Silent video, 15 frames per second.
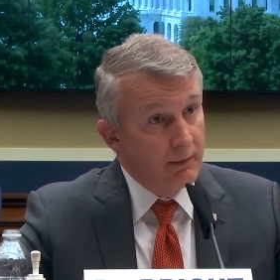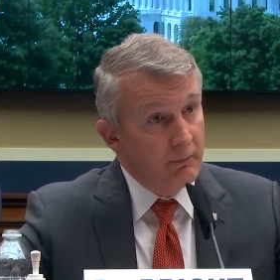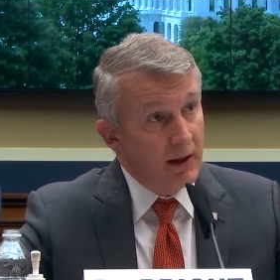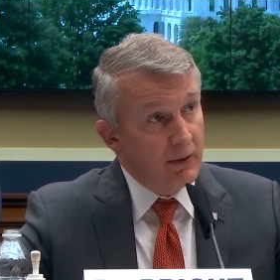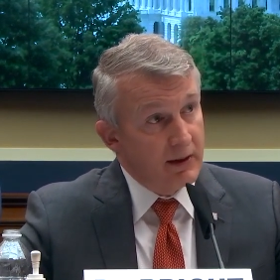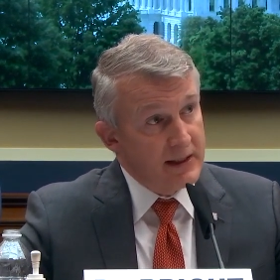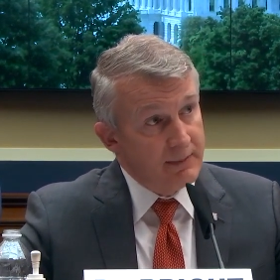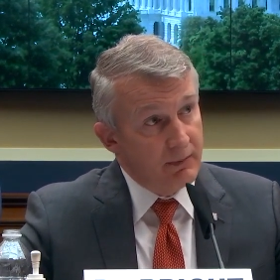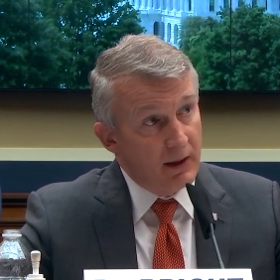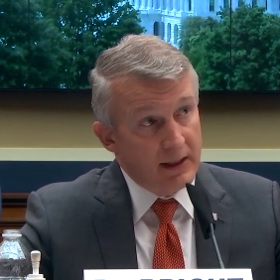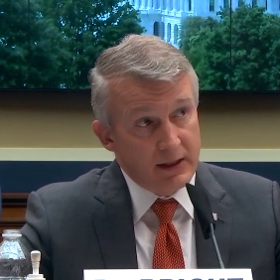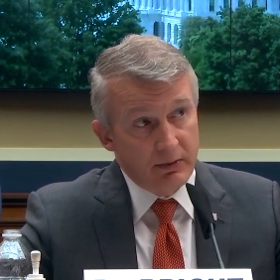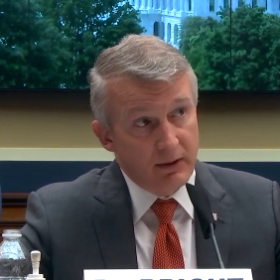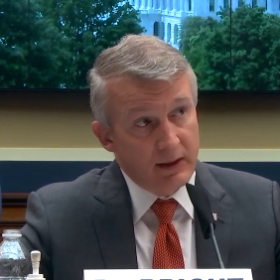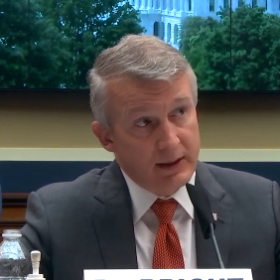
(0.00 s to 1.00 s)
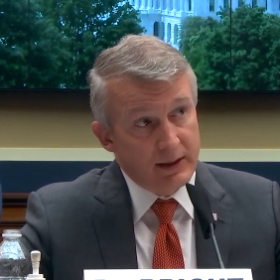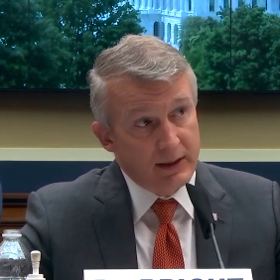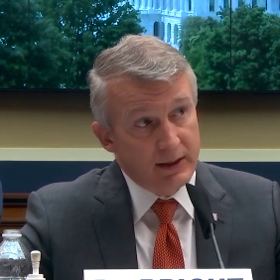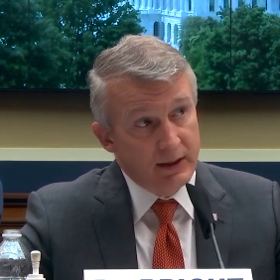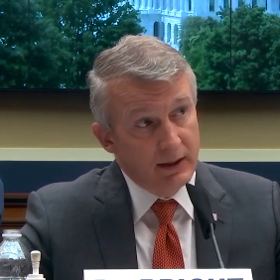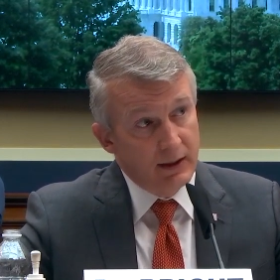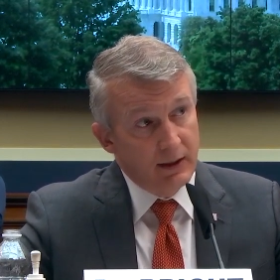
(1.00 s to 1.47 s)
My response
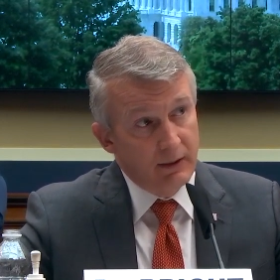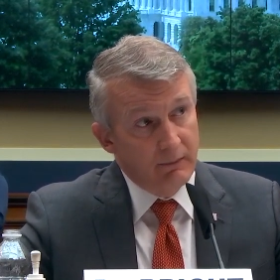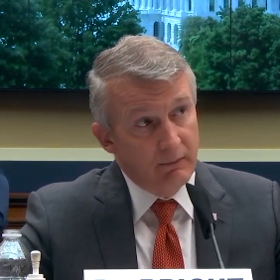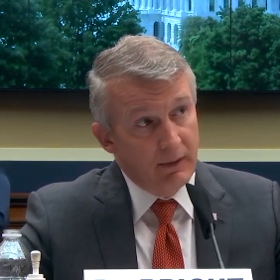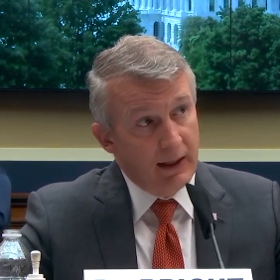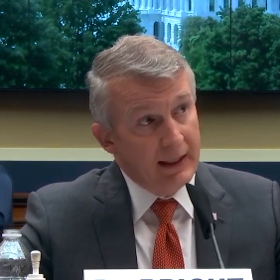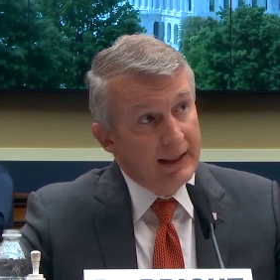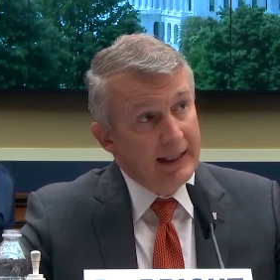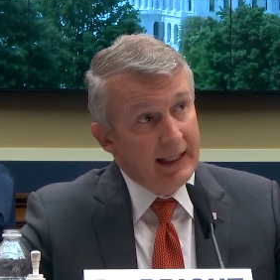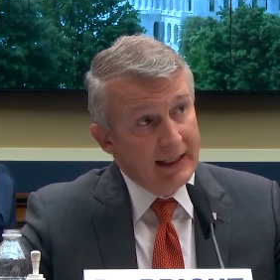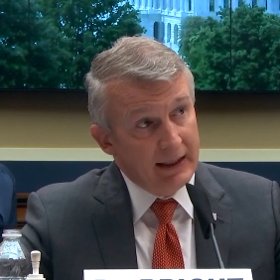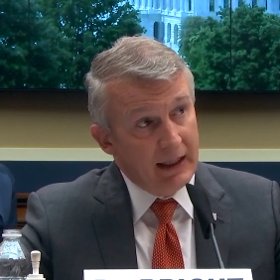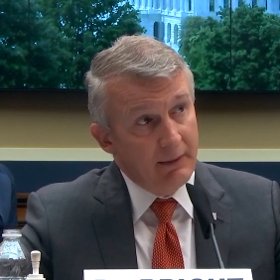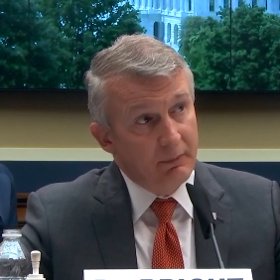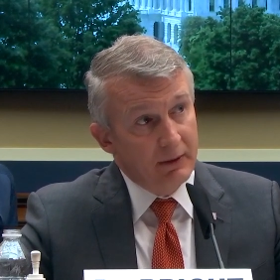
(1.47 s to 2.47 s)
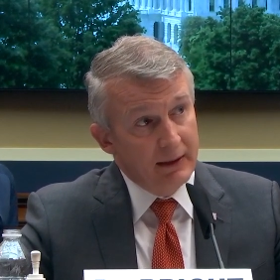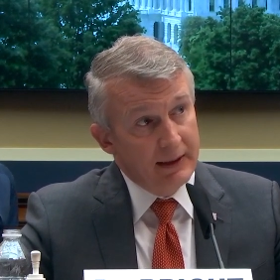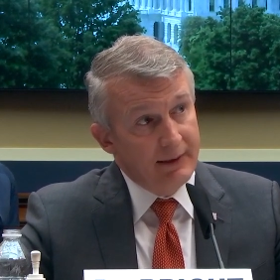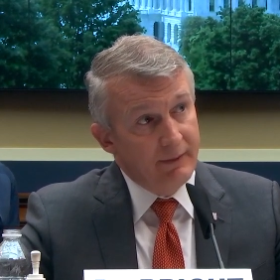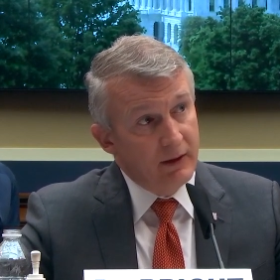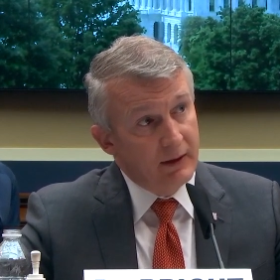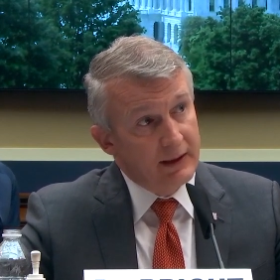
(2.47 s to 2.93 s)
was, I cannot
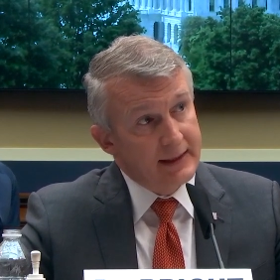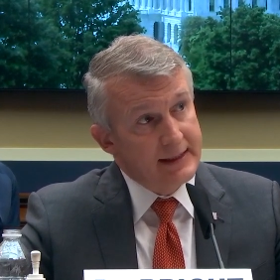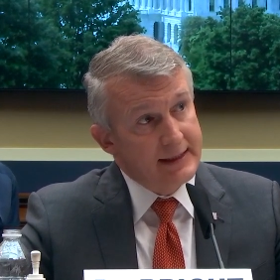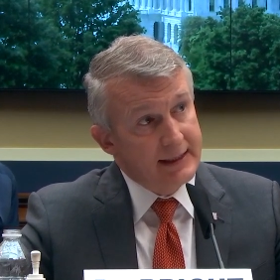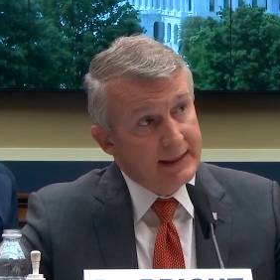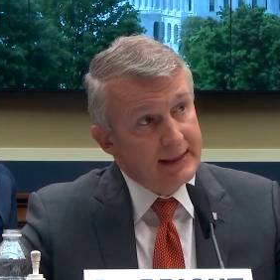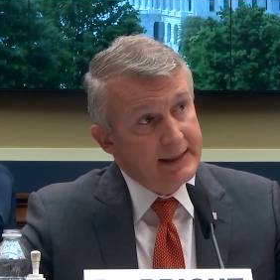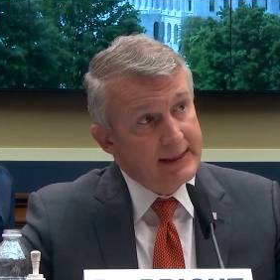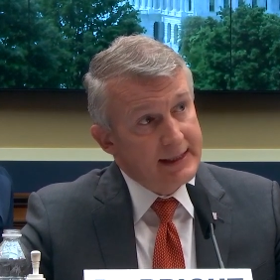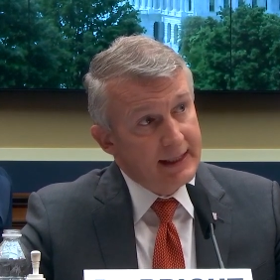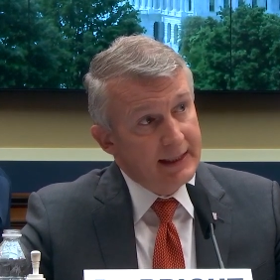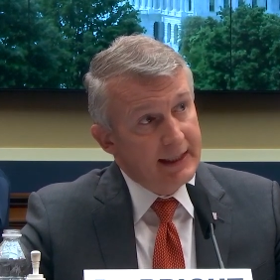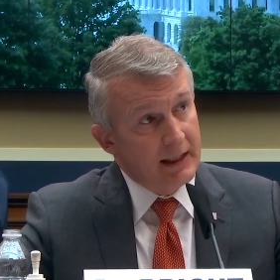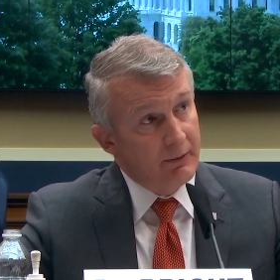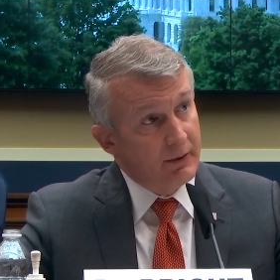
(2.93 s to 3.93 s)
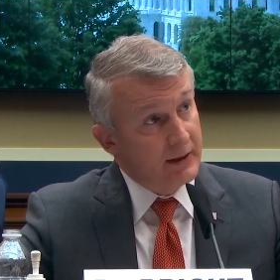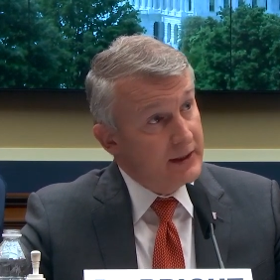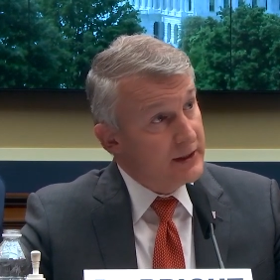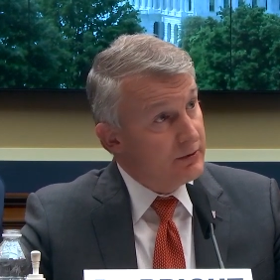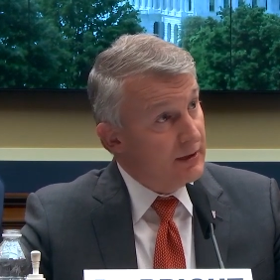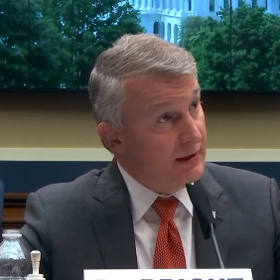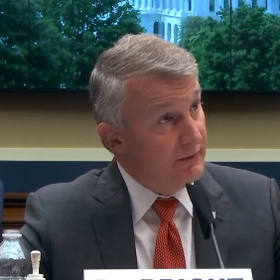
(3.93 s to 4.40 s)
believe you can sit and say that with
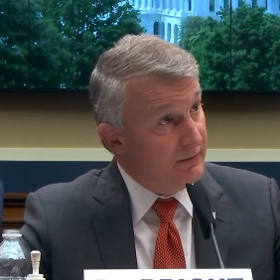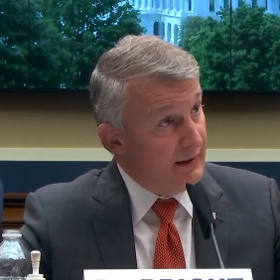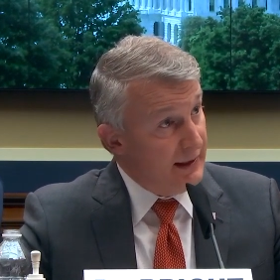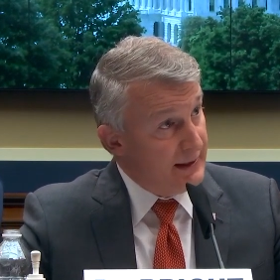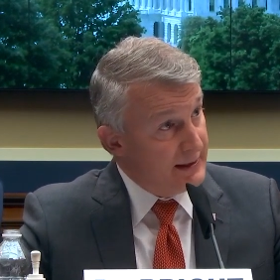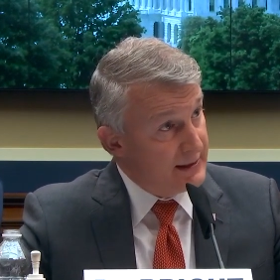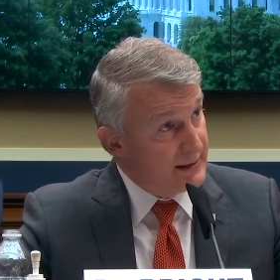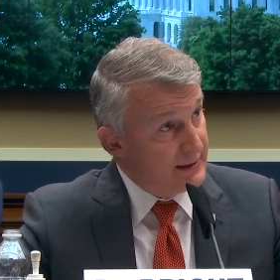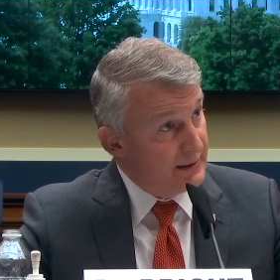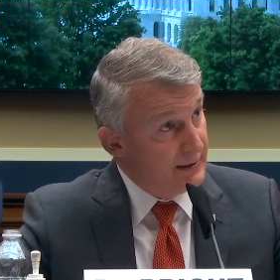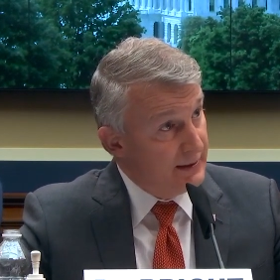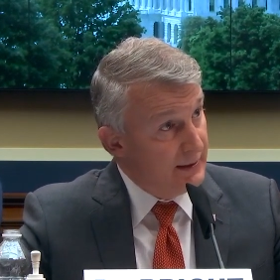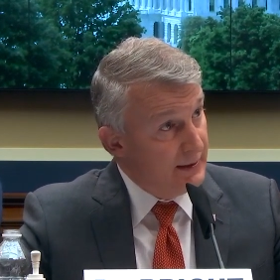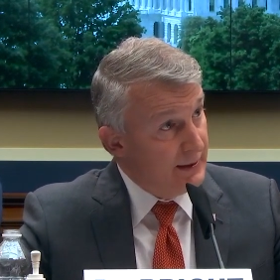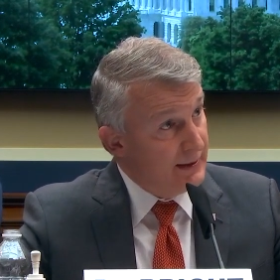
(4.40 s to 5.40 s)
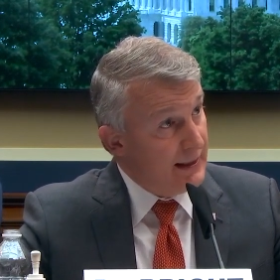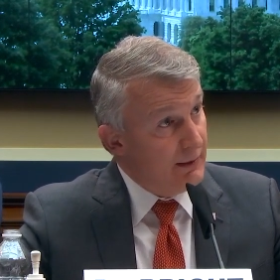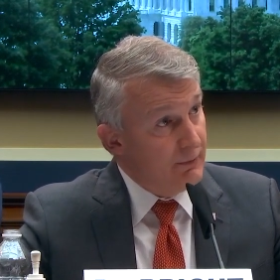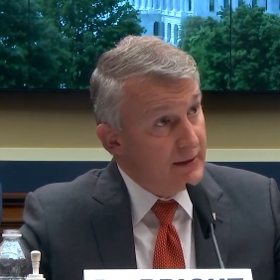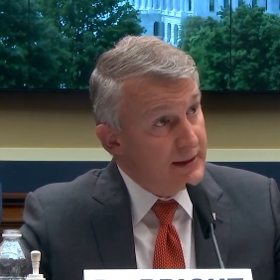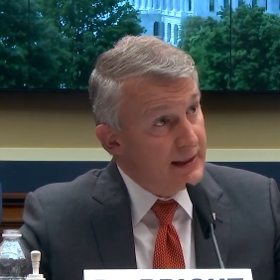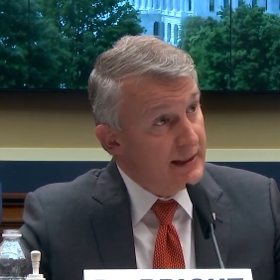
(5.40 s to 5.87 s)
a straight face.
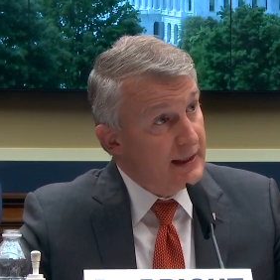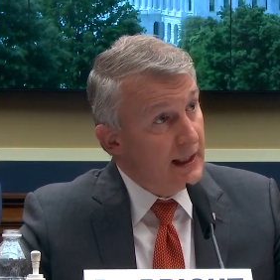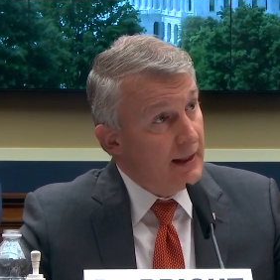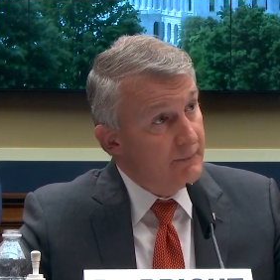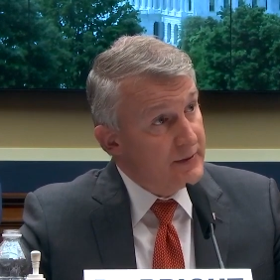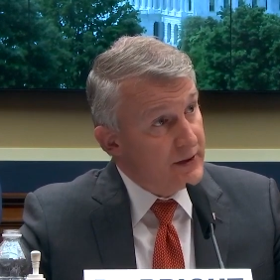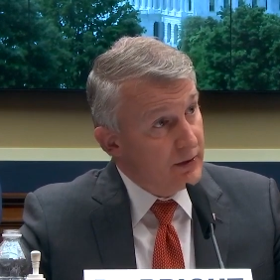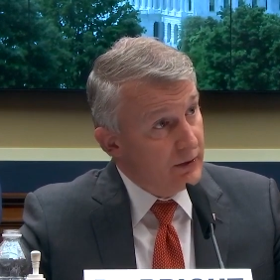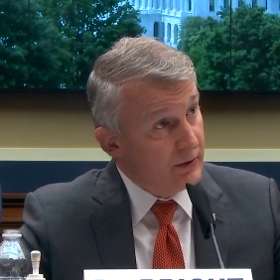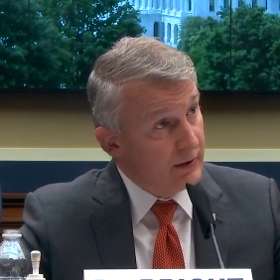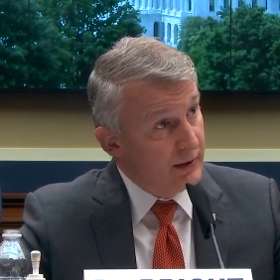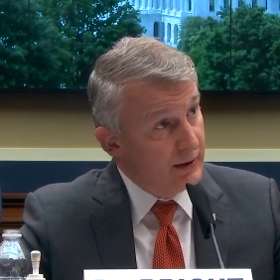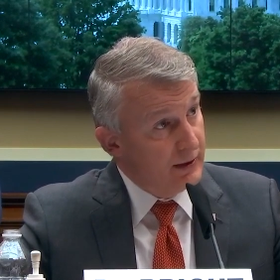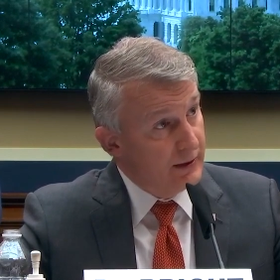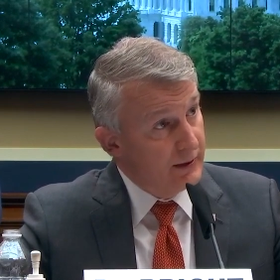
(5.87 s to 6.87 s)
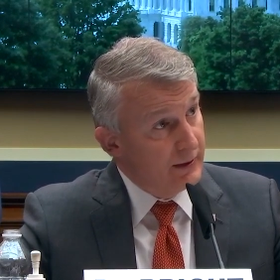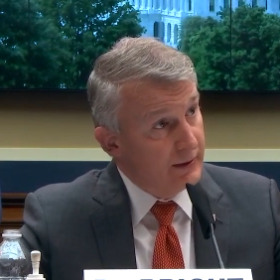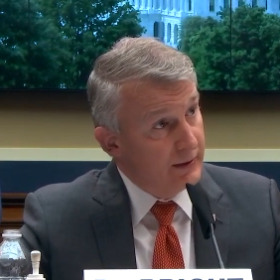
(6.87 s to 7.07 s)
That was absurd.